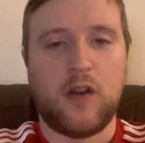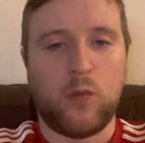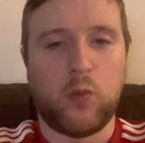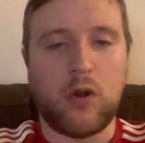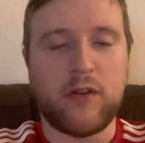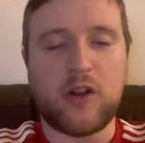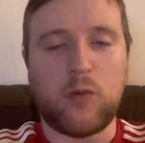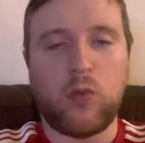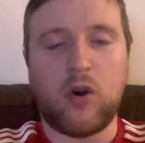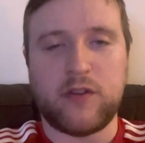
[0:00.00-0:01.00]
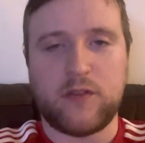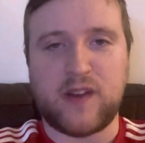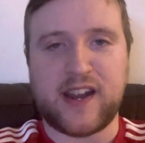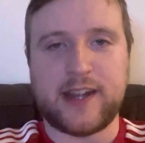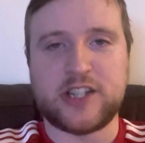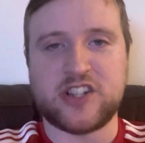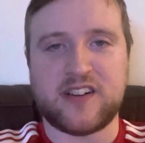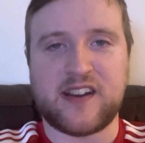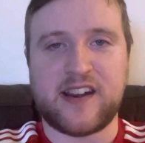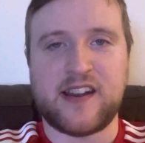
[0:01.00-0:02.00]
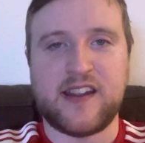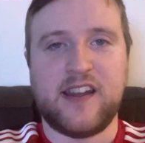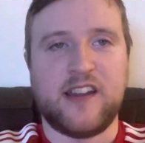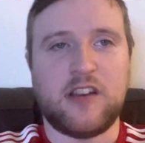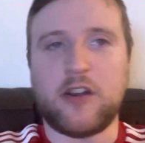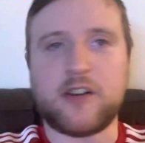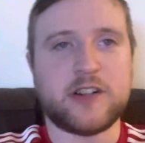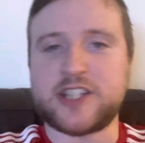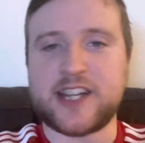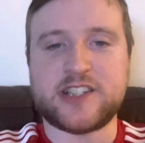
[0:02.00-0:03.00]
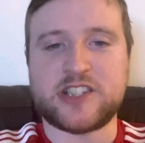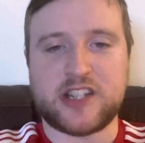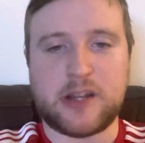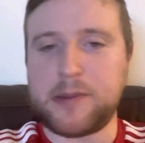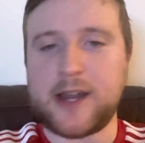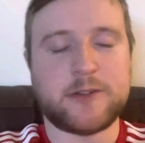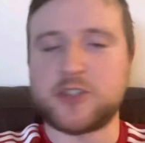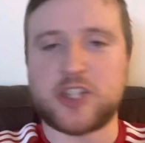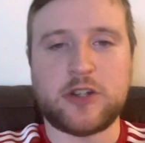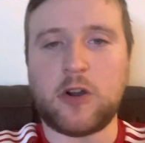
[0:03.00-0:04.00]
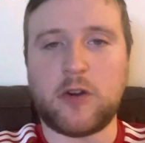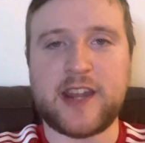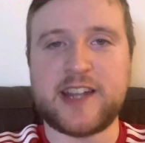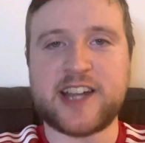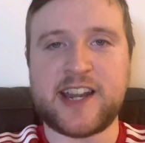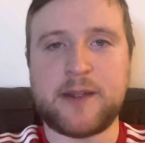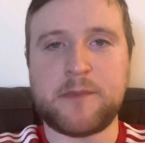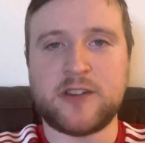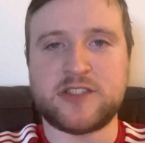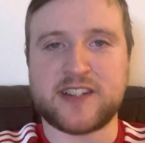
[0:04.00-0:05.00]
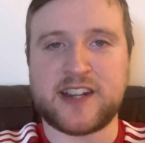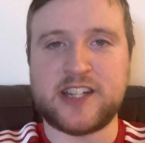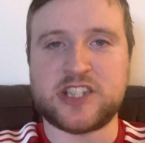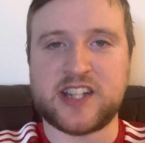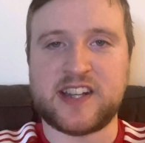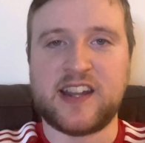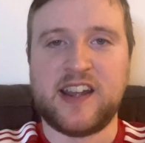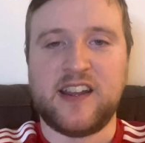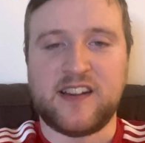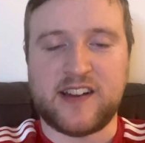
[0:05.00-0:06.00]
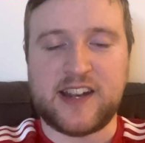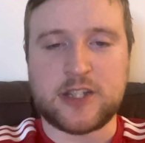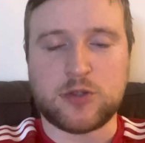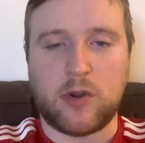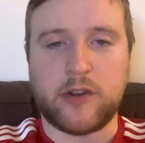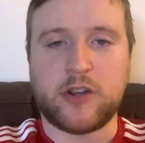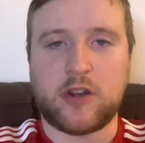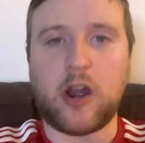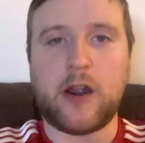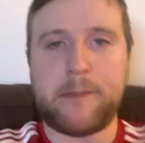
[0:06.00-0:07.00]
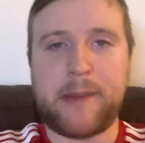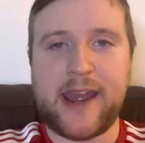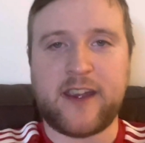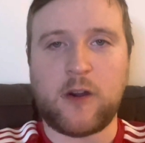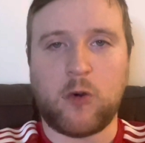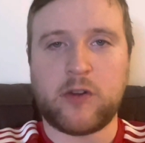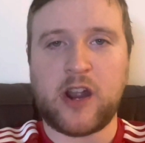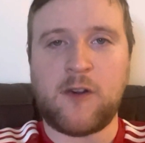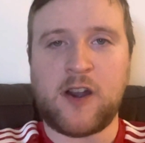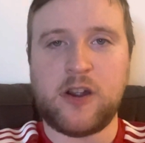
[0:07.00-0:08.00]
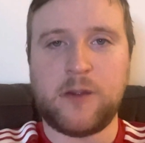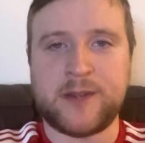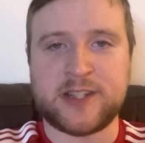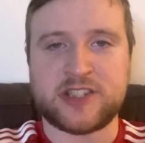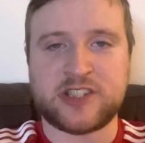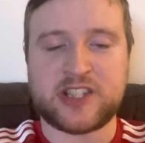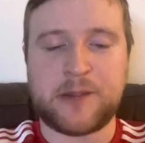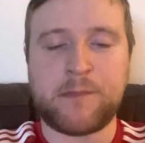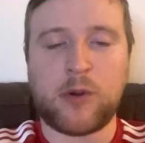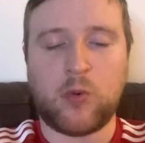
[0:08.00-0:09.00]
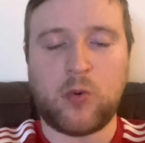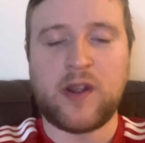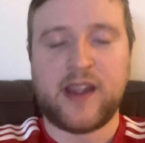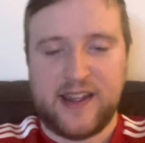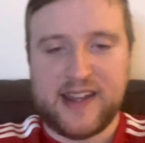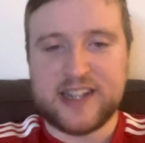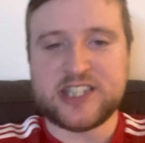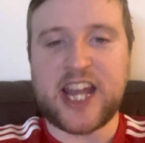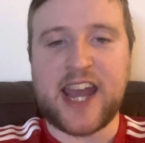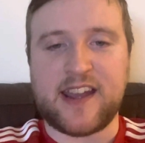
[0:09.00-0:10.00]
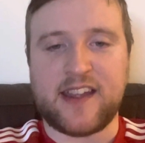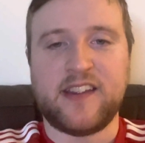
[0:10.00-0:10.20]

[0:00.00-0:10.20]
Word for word: one on one with each other. Like I said, the players do not need any motivation for this one. Go big or go home. It's as simple as that